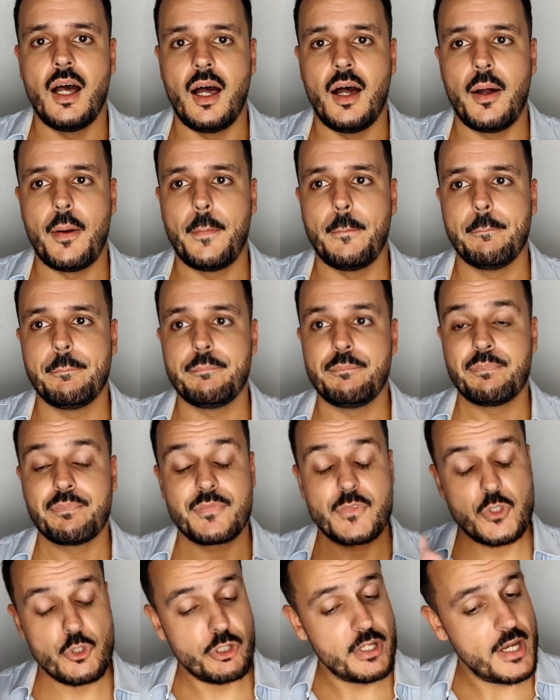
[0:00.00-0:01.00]

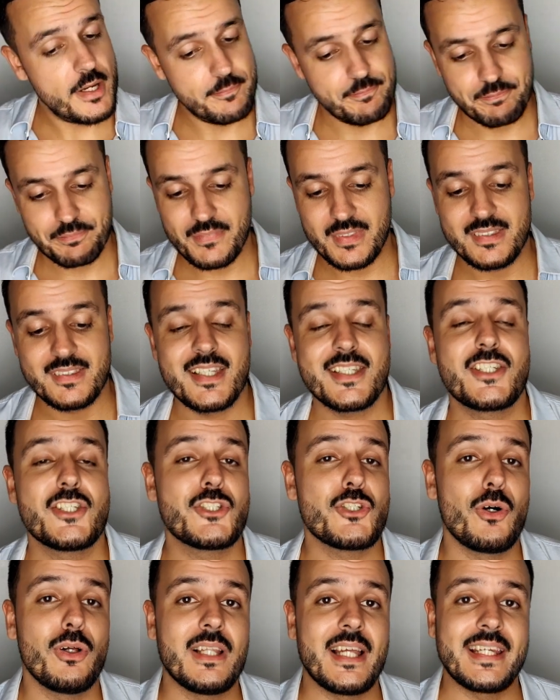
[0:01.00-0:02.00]
Um, so yeah,
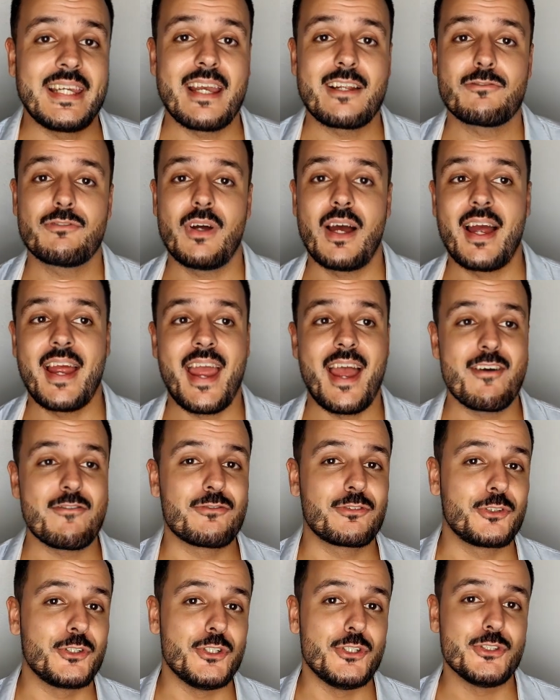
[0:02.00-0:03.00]
this is all I get I
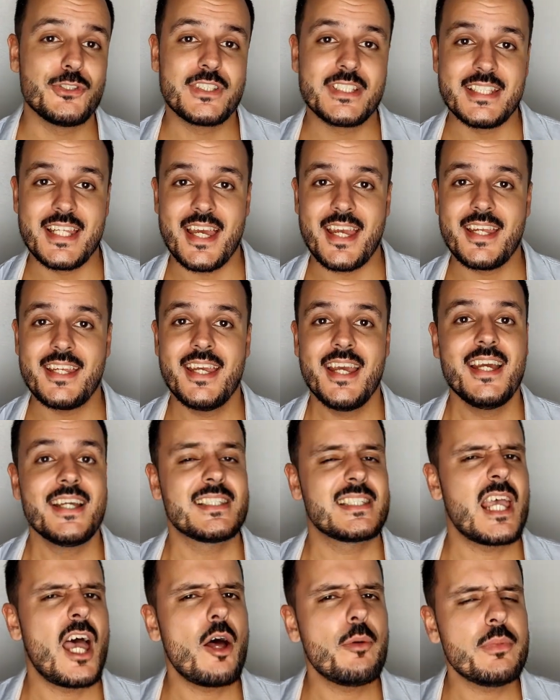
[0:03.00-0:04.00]
have for you today.
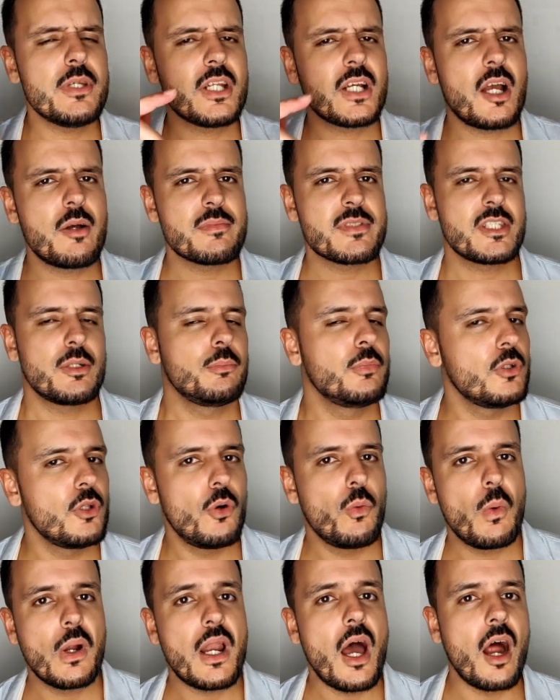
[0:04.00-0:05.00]
Tell me in the comments down
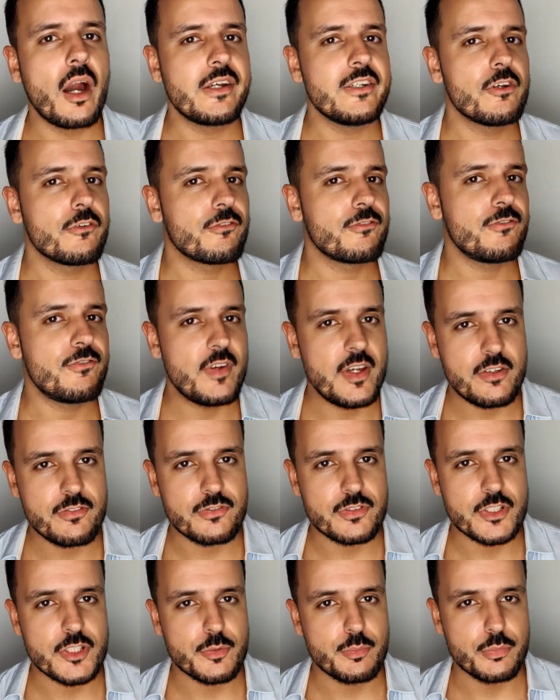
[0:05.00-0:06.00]
below what are your
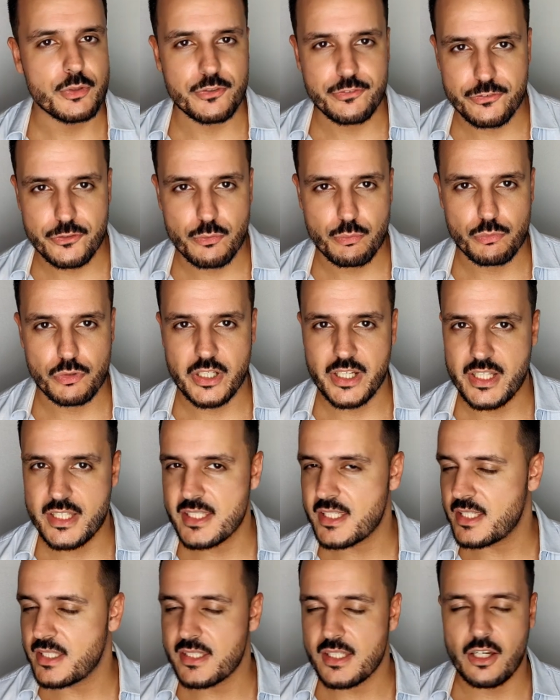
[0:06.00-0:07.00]
favorite perfume
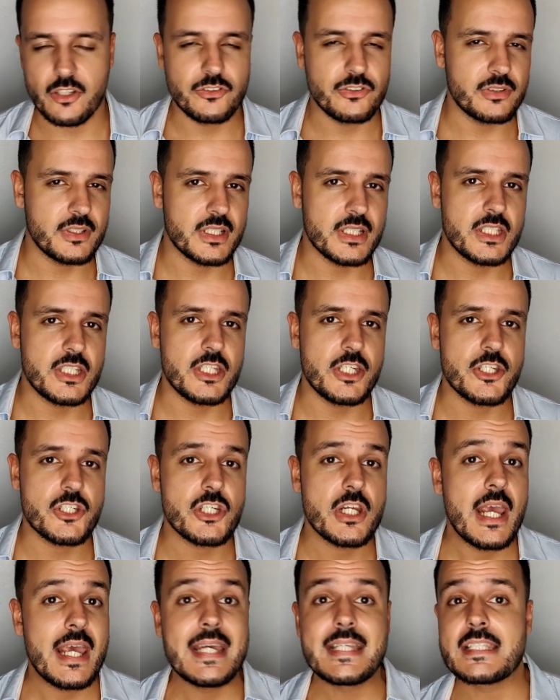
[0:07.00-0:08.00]
brands, designer and
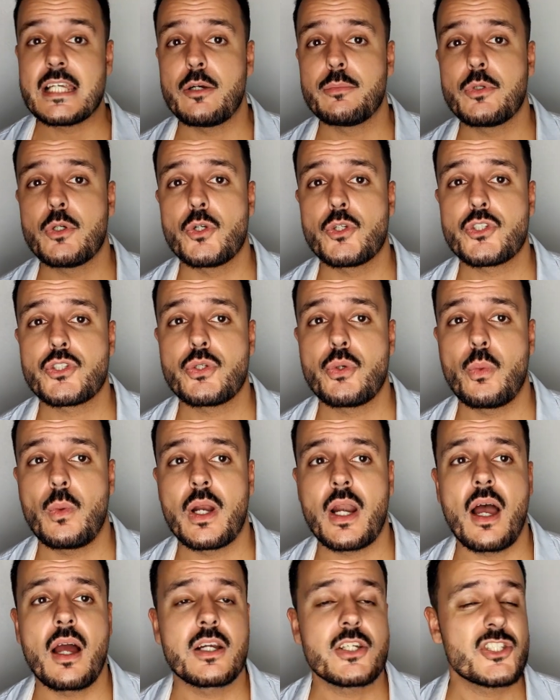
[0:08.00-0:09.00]
niche. Tell me also
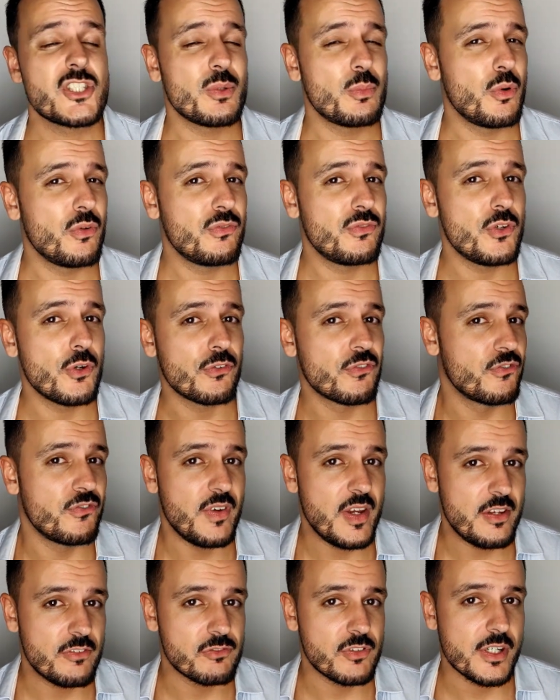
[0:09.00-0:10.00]
what are some of your
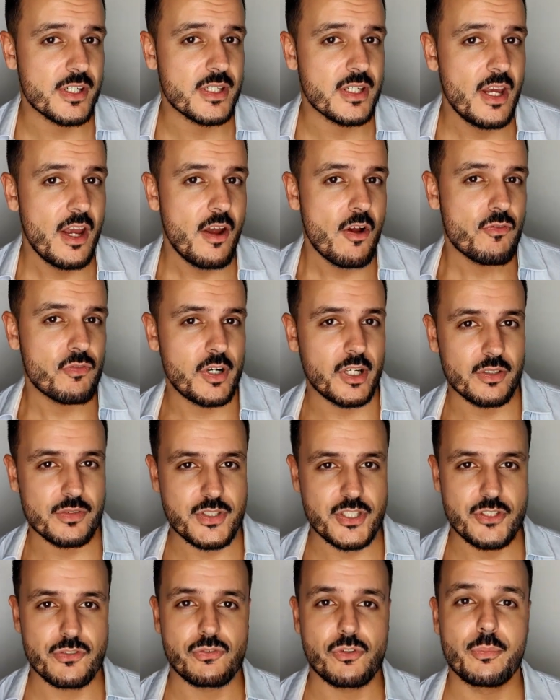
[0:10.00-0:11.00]
favorite
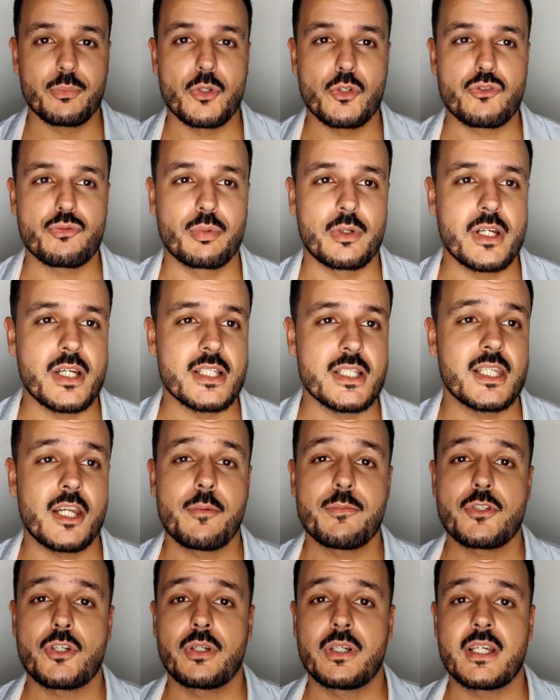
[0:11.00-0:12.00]
fragrances from those brands.
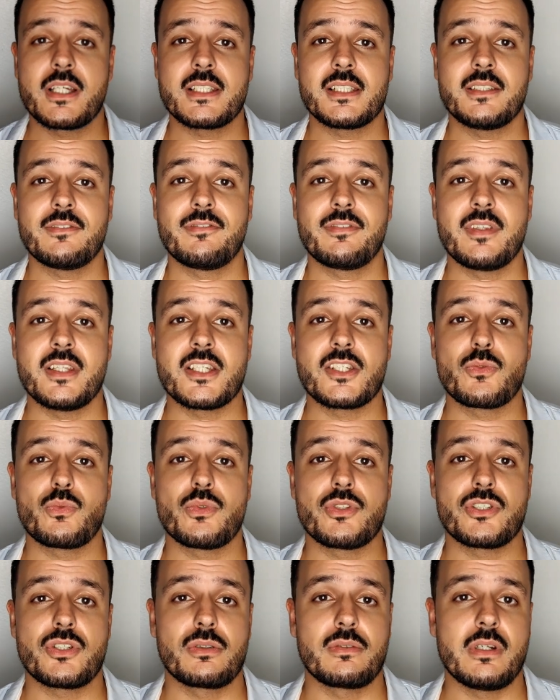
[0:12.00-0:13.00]
And I'm sorry guys if
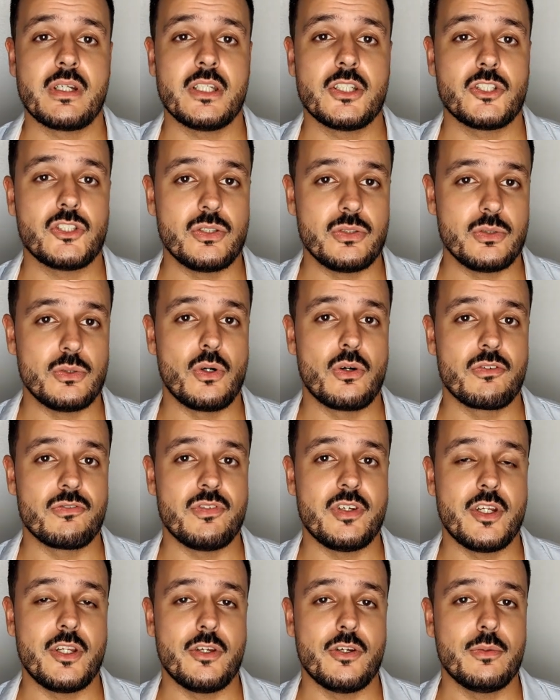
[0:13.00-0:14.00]
this was already a too
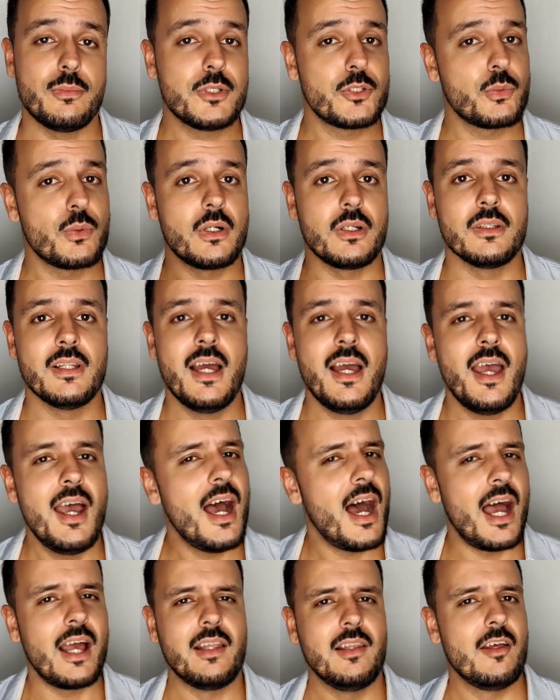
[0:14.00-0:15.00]
long video, but well,
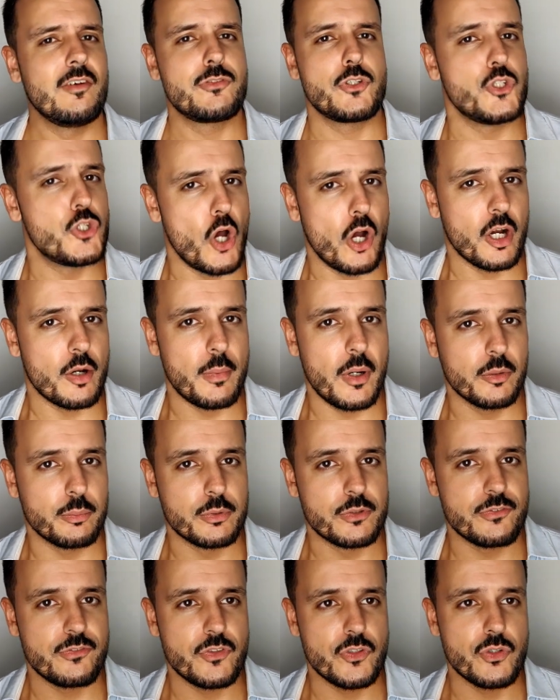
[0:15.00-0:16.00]
I love to talk
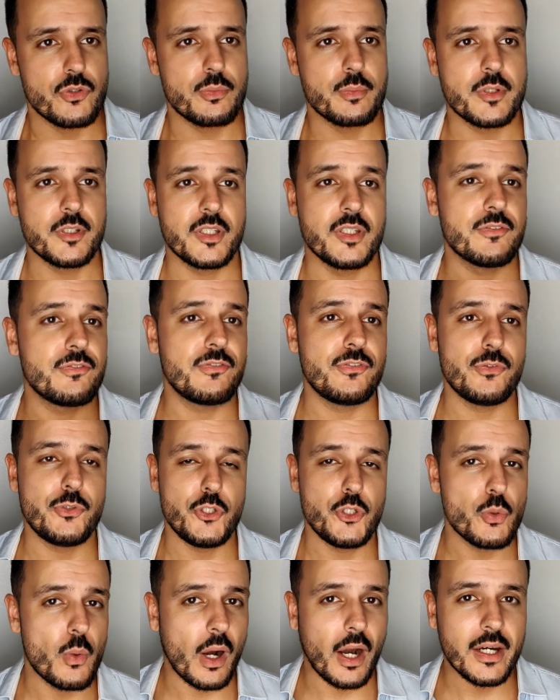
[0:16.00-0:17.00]
about perfume and
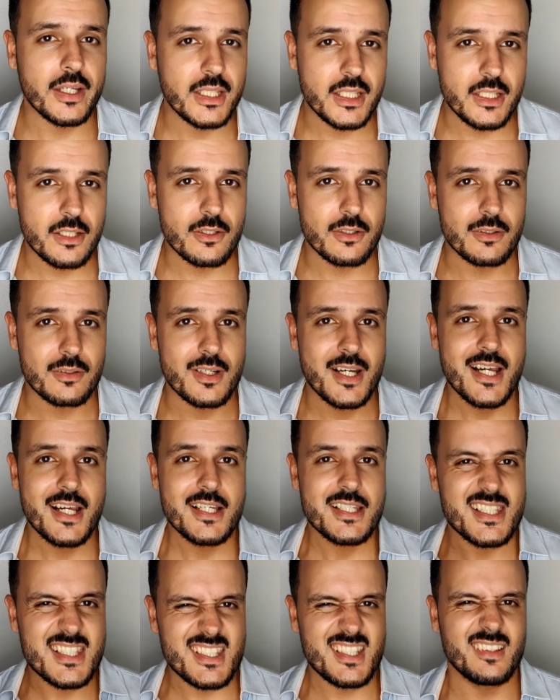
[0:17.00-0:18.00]
if you are here
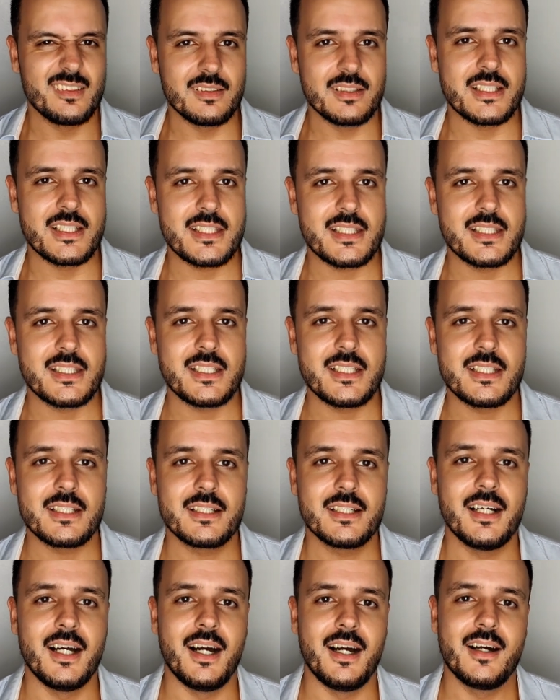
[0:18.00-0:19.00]
still
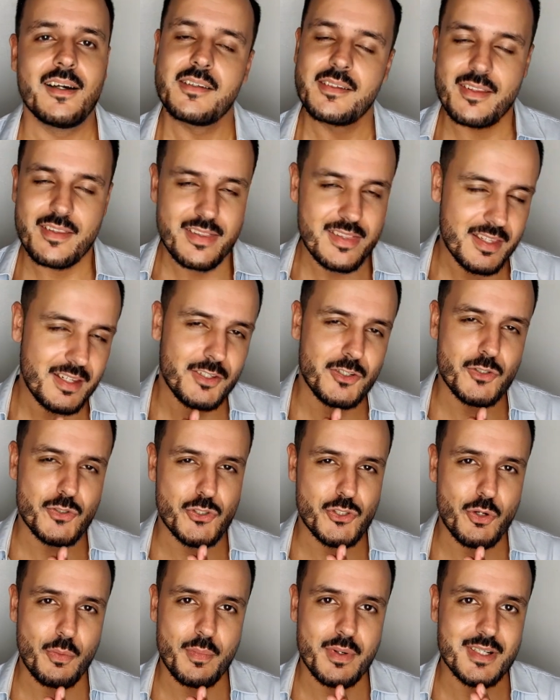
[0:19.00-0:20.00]
listening, thank
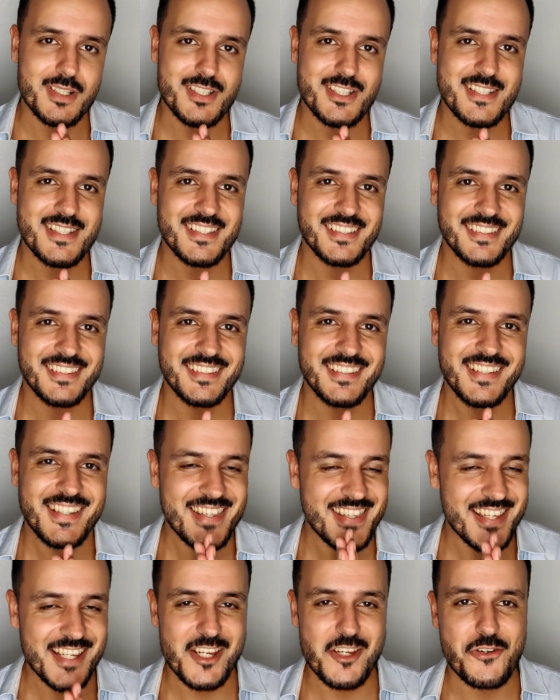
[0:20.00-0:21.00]
you so much.
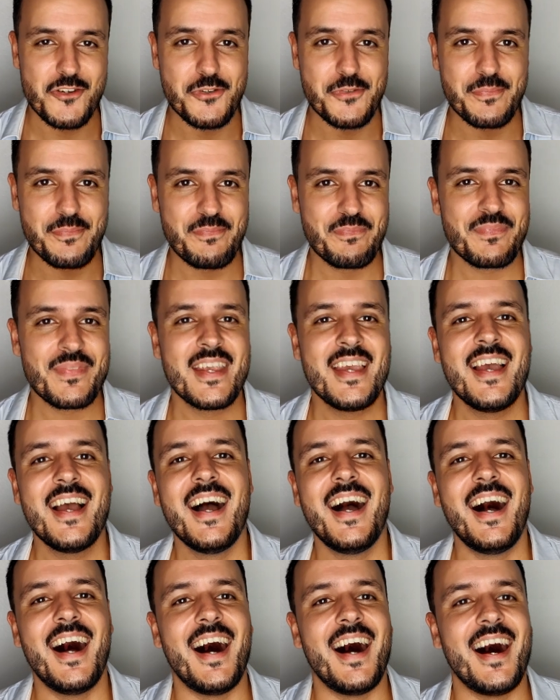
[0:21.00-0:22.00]
Thank you.
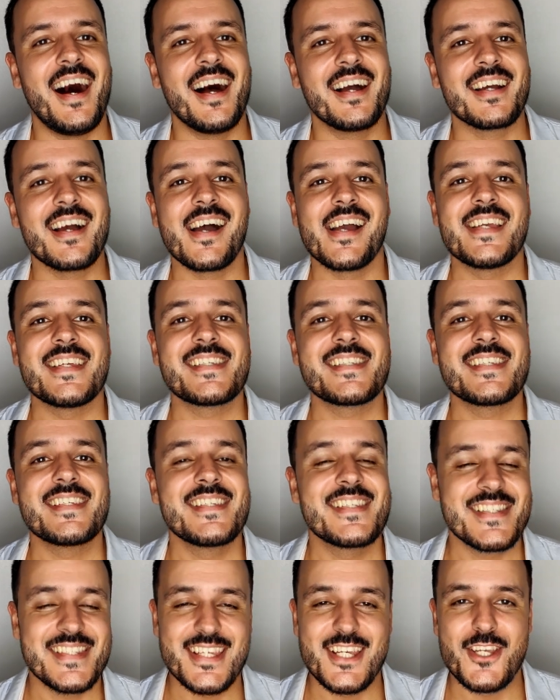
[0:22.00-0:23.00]
Uh,
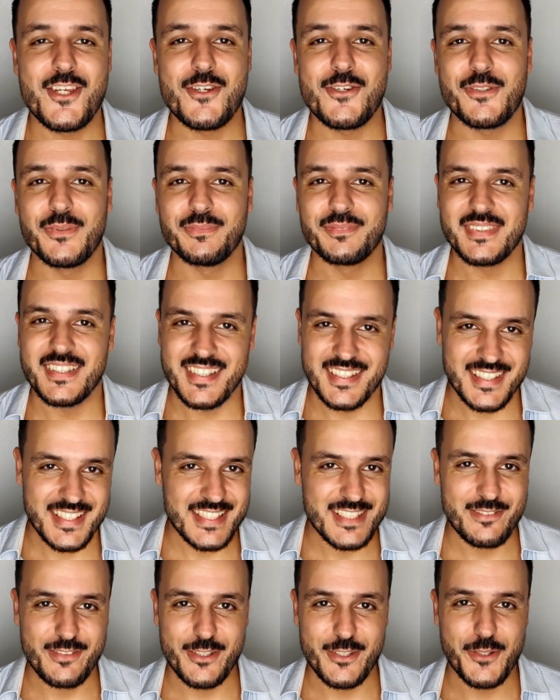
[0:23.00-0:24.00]
guys, see you in
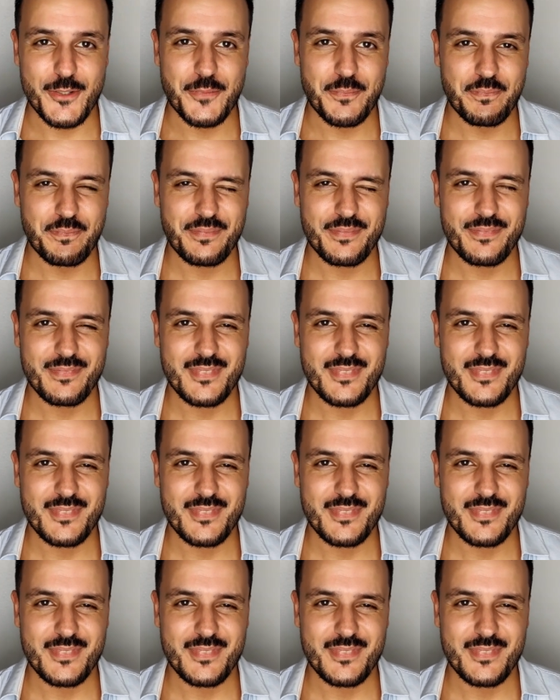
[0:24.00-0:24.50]
the next video.